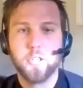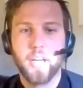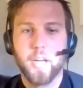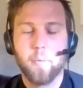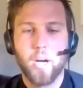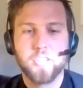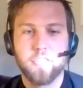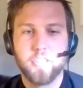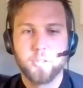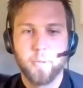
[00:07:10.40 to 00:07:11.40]
you had a
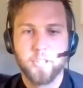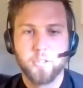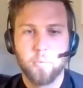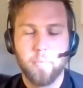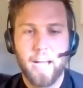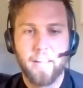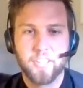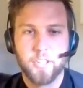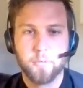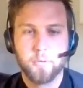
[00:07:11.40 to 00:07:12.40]
positive experience with math.
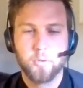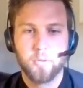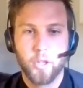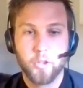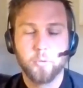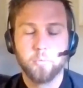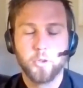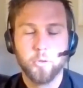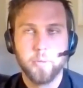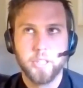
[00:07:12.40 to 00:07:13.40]
Do
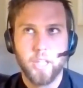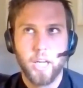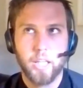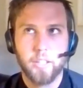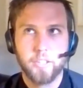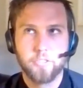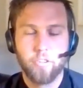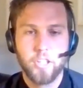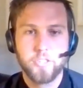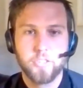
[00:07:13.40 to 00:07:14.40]
you mean as
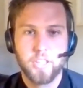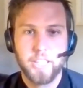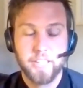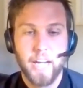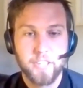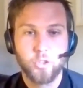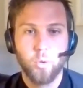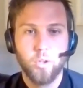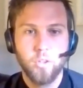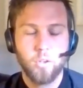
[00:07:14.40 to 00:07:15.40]
far as in high
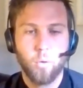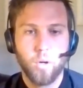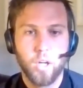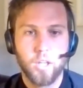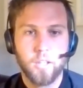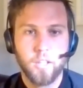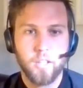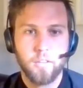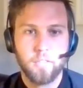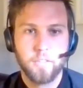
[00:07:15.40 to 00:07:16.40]
school, or
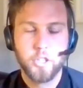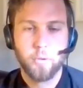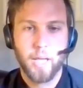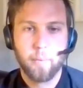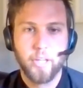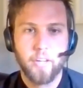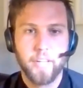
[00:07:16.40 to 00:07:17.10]
can you elaborate on